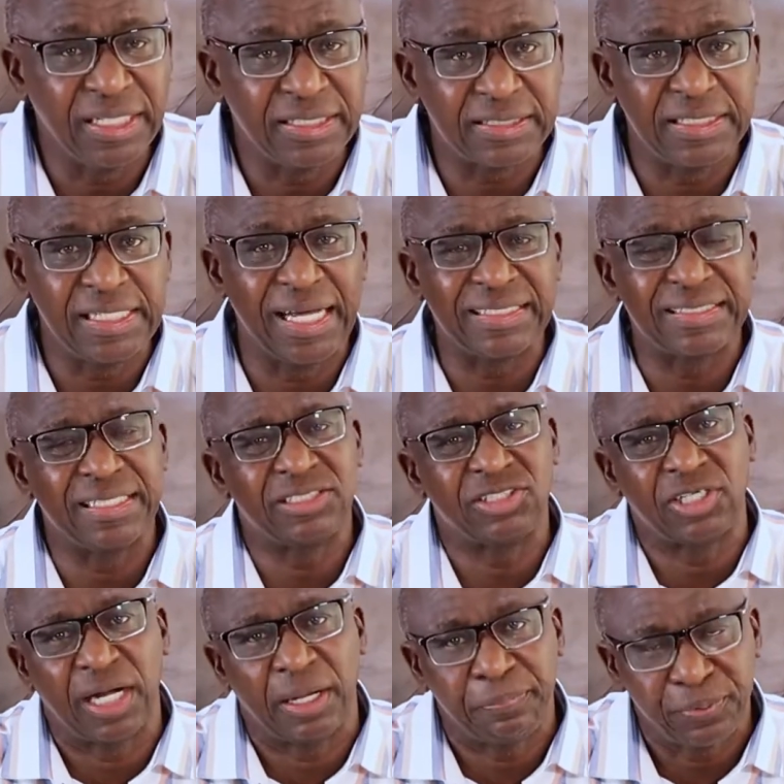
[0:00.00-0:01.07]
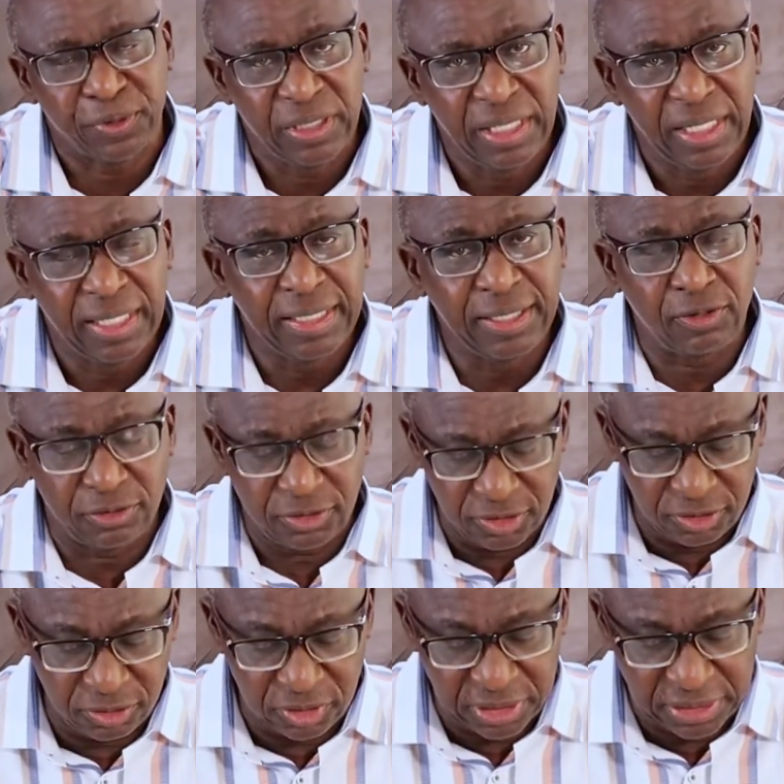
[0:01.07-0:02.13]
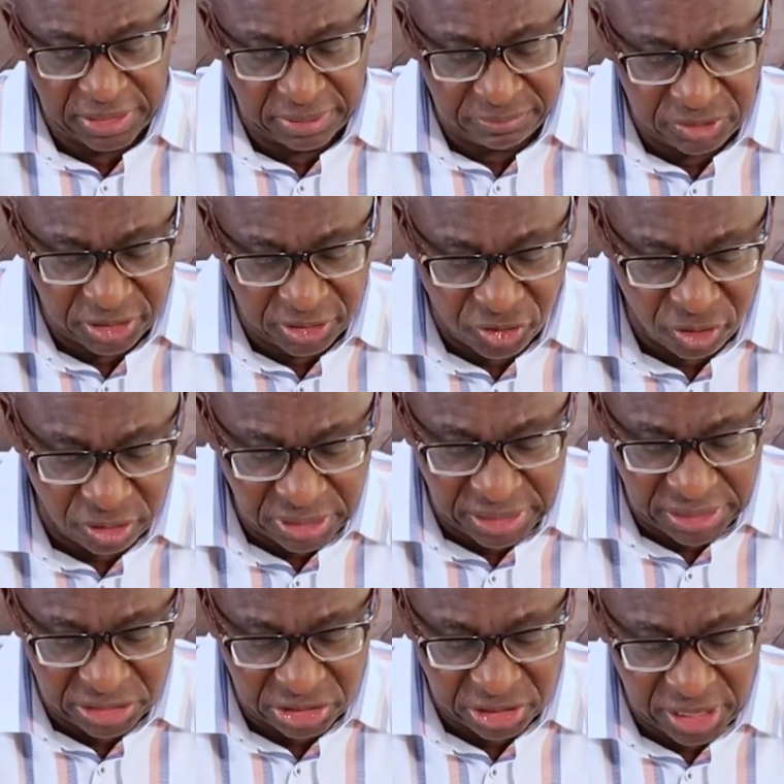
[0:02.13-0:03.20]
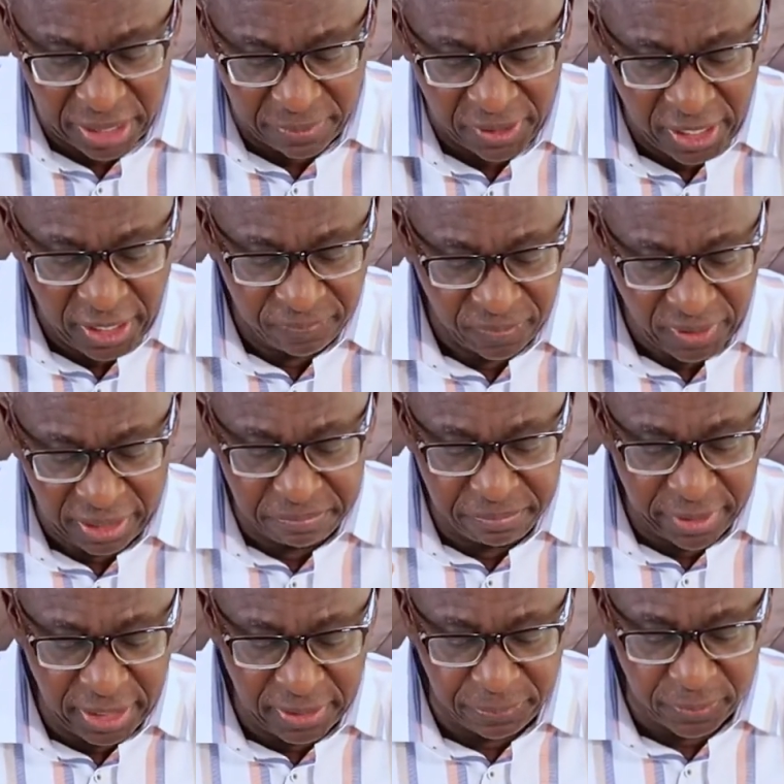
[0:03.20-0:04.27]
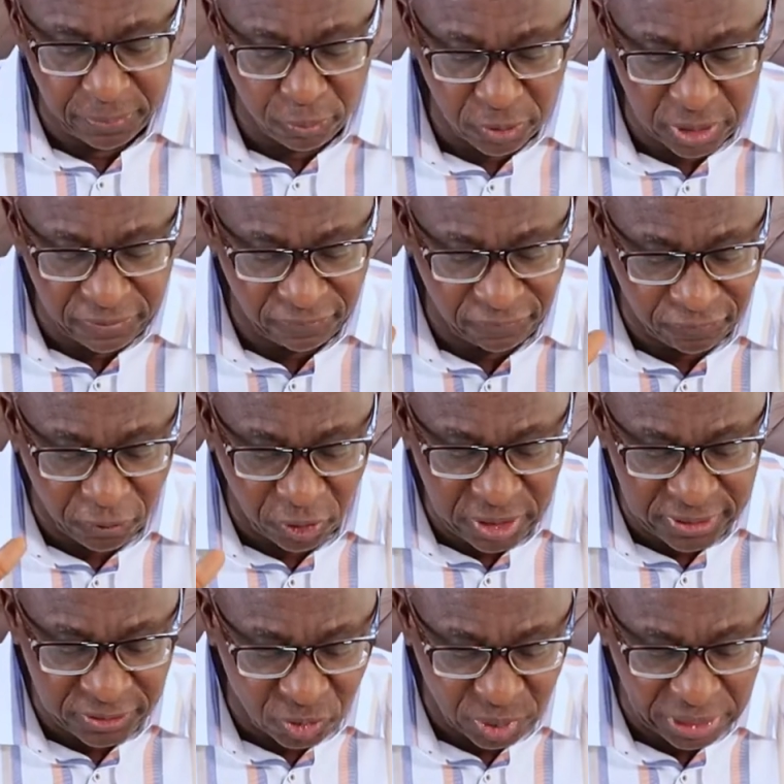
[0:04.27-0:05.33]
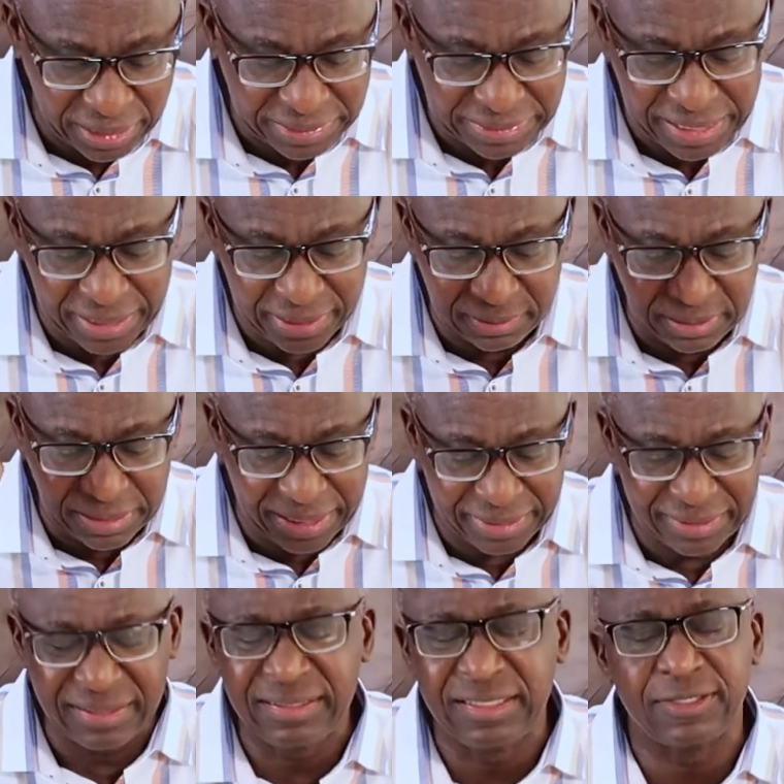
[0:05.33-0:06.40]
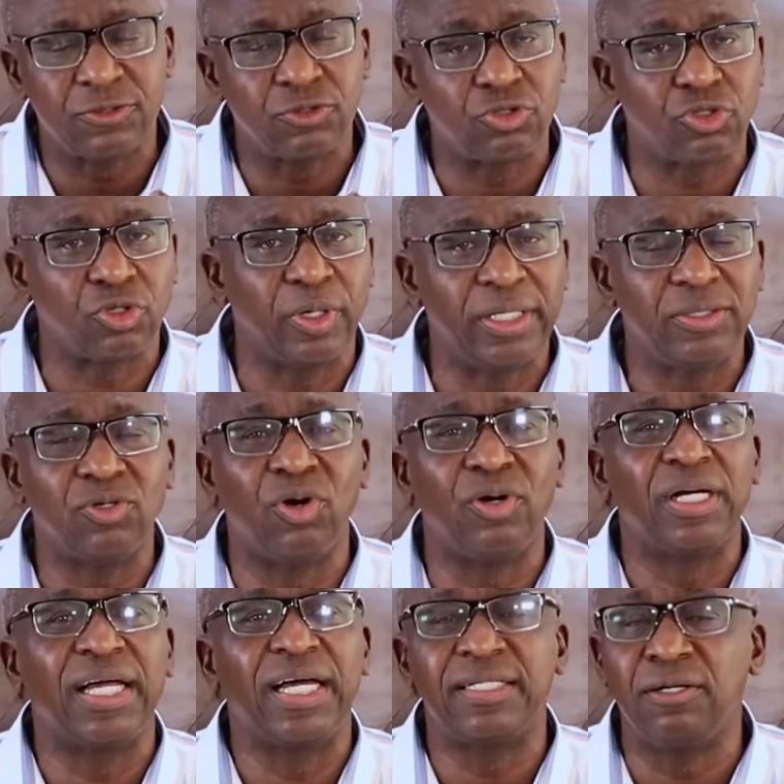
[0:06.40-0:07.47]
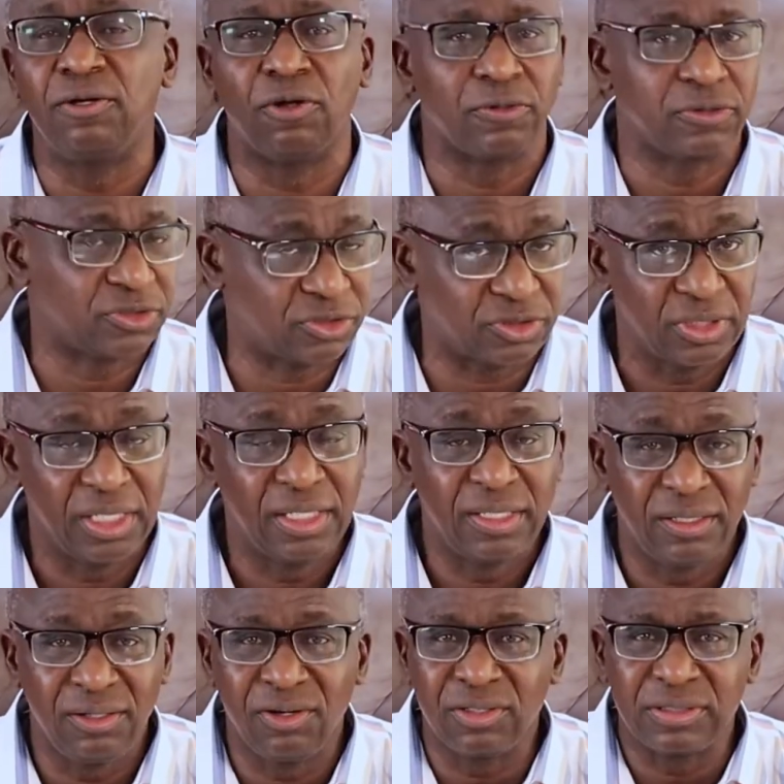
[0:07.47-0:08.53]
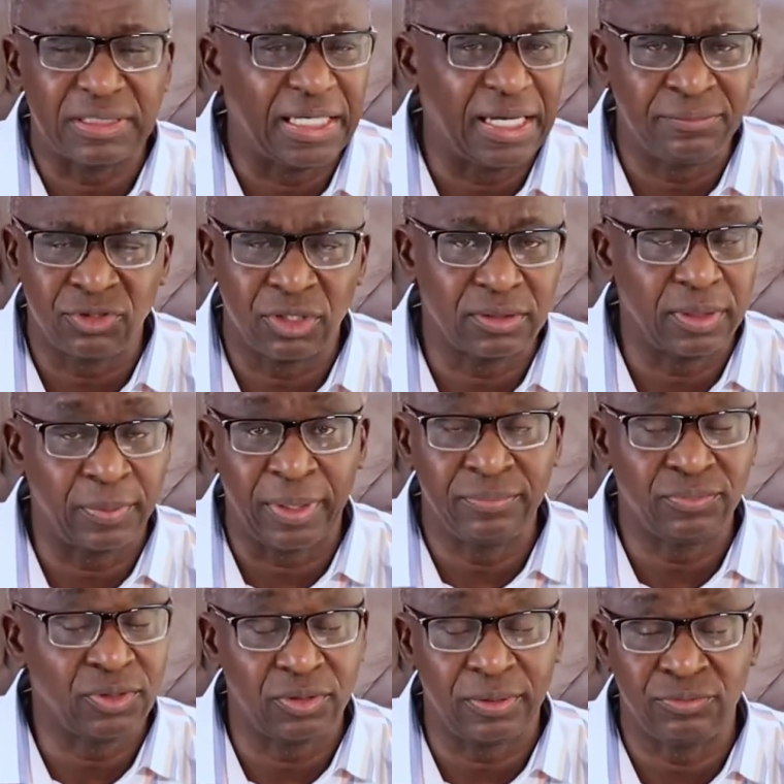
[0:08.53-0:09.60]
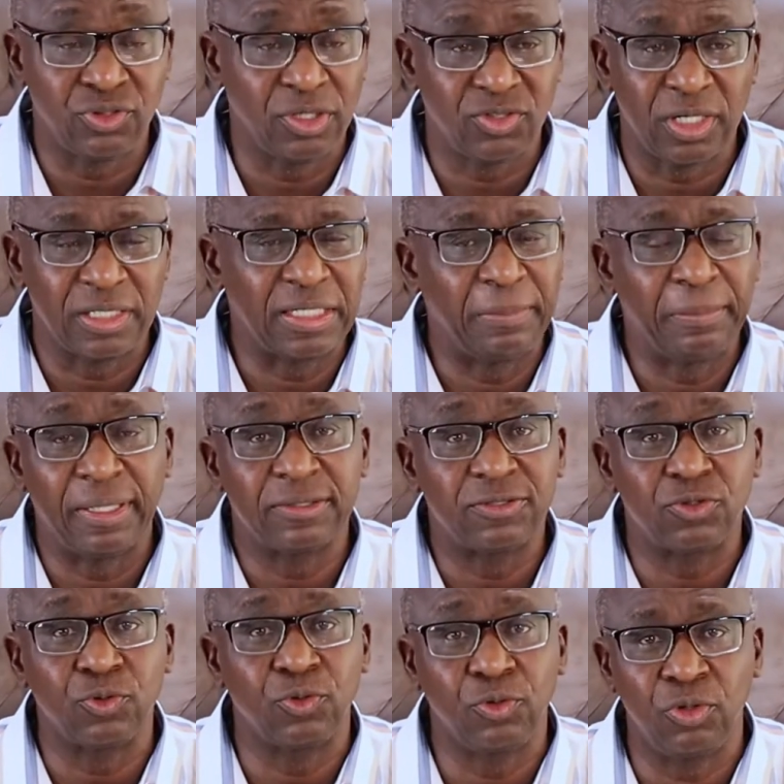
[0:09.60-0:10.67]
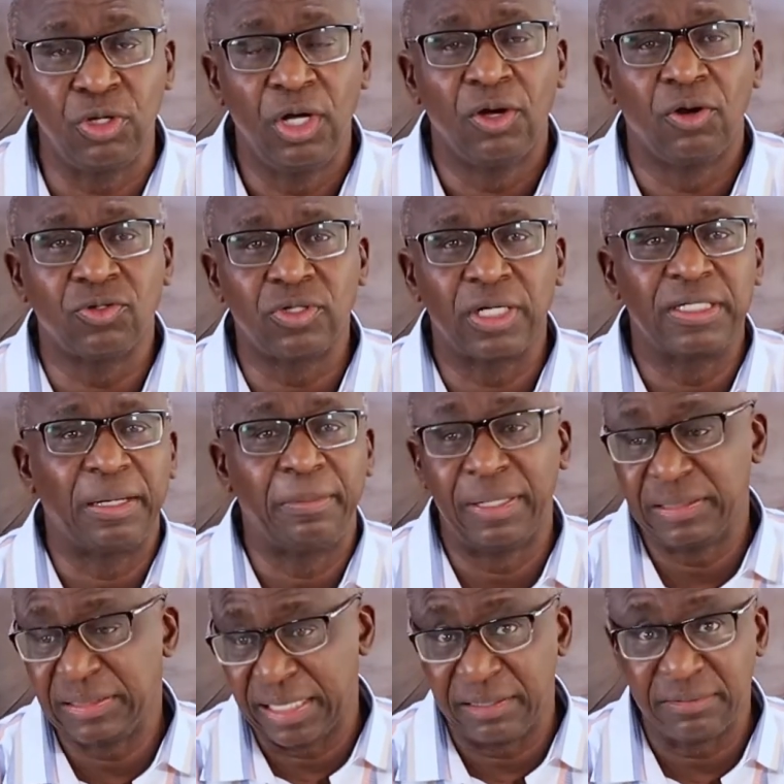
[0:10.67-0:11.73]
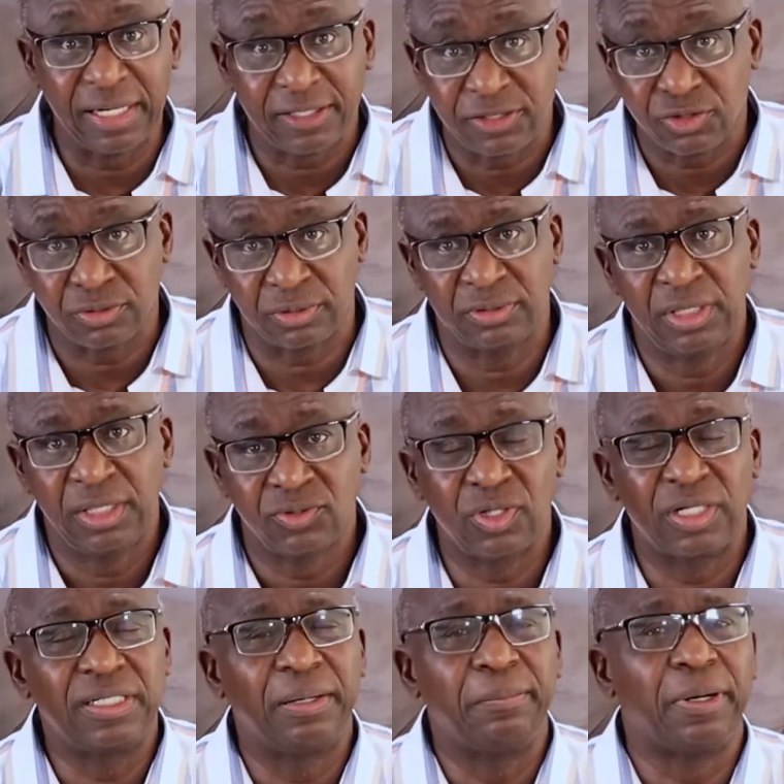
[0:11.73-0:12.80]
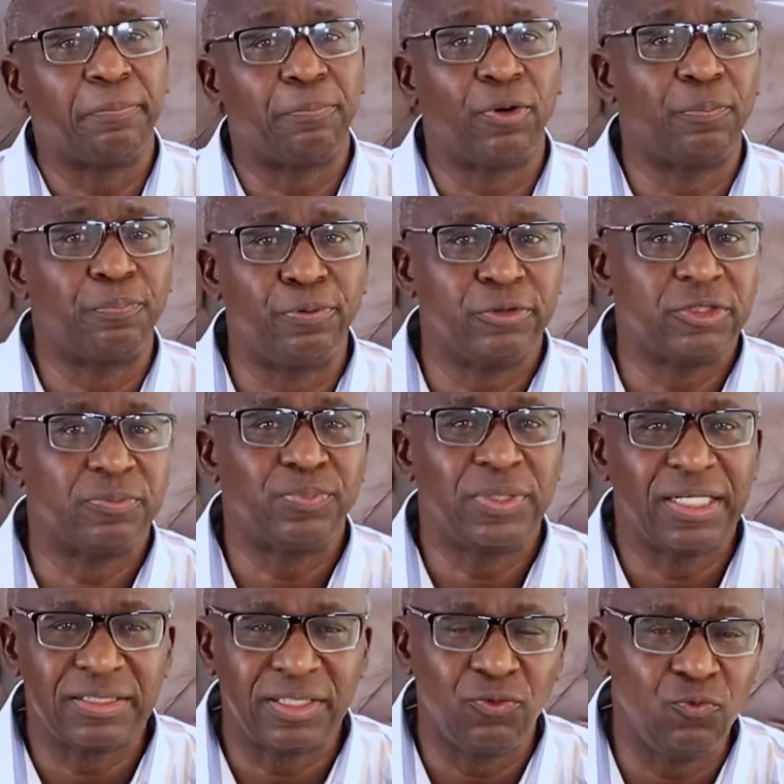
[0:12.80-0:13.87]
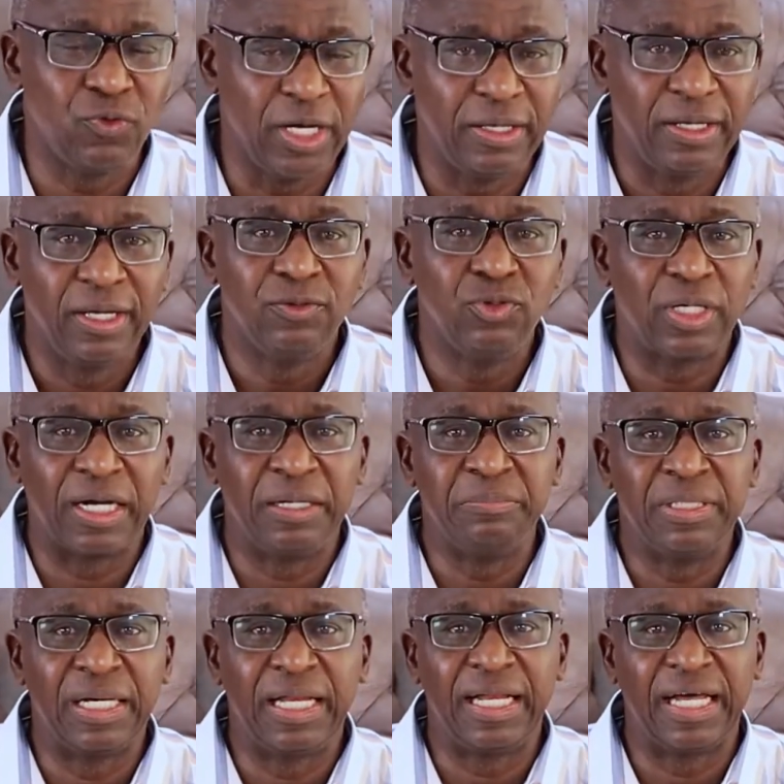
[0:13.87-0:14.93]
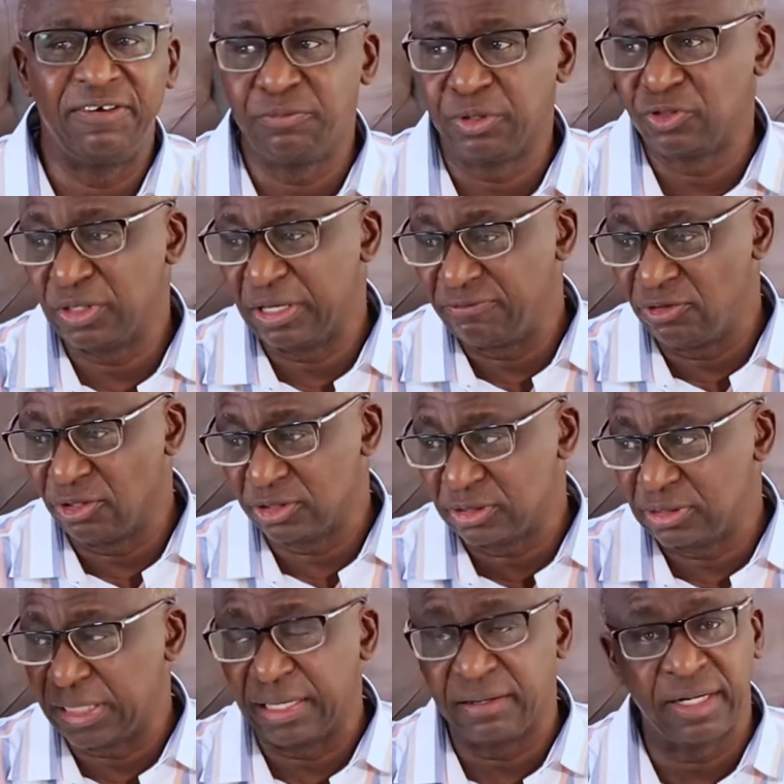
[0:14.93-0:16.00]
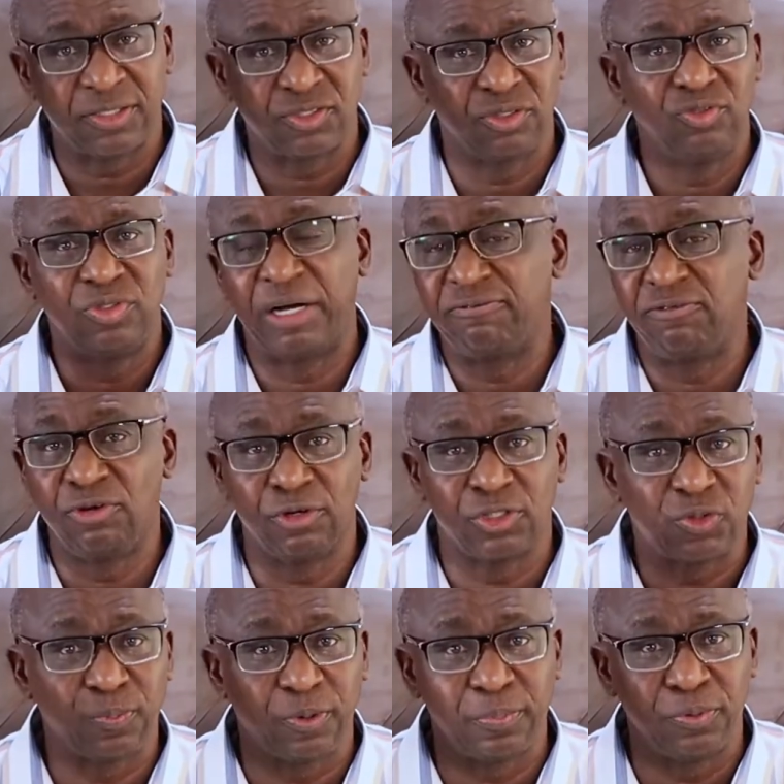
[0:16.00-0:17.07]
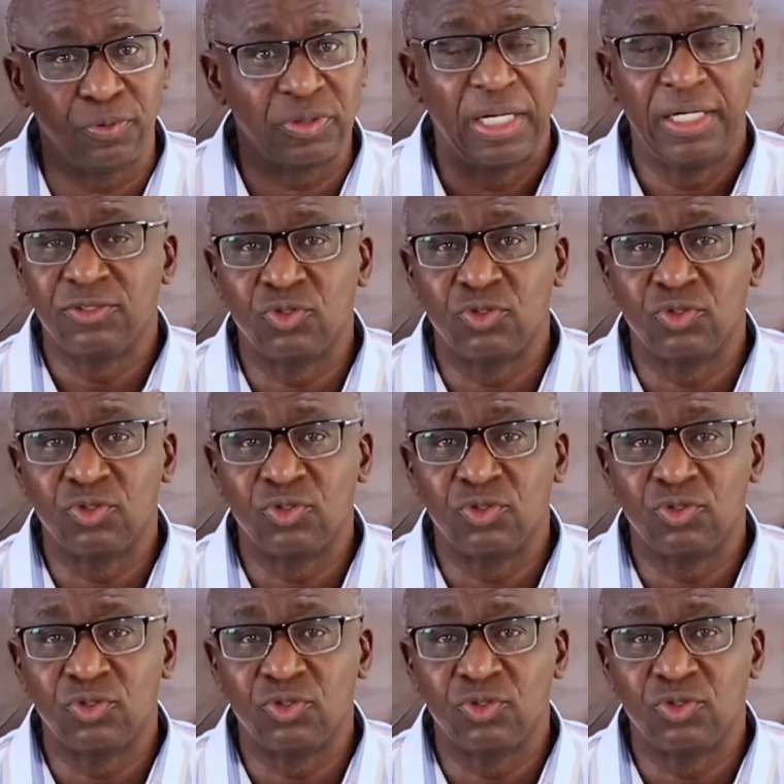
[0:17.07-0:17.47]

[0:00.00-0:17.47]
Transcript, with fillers: A snare is a trap. They constitute a temptation, a trap, and many people fall into that and get destroyed or get lost Lost here, I'm talking about, I'm, sure you talking about soul or talking about direction, talking about purpose. That's a way you can be alive, but you have lost direction. You have lost purpose.